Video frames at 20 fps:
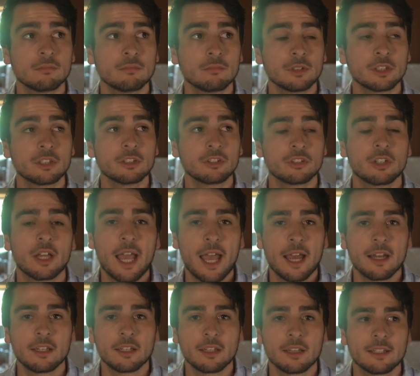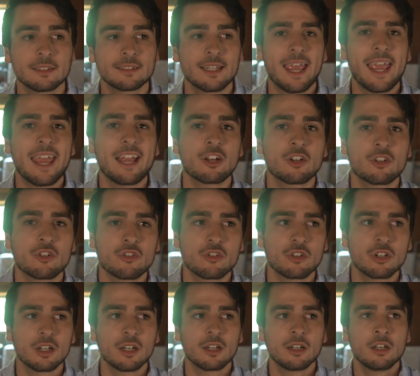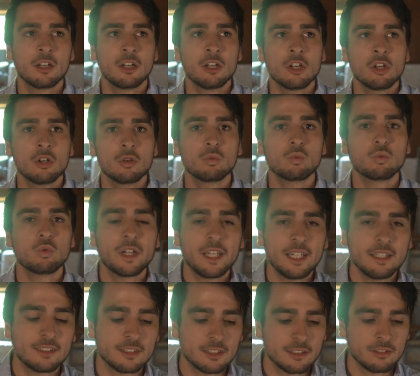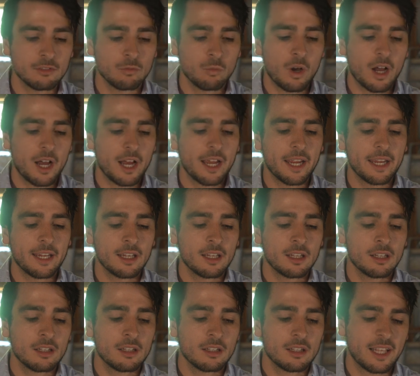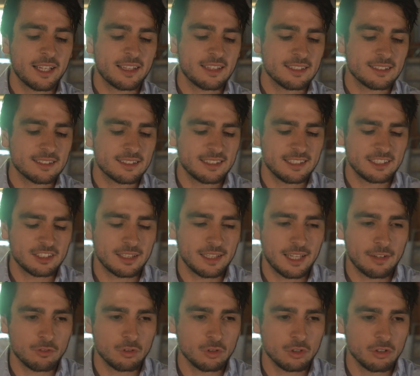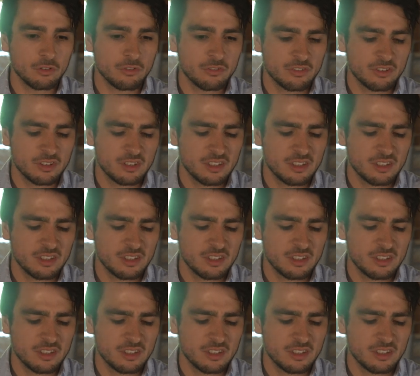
because you're adding this extra reason why, like this this level of,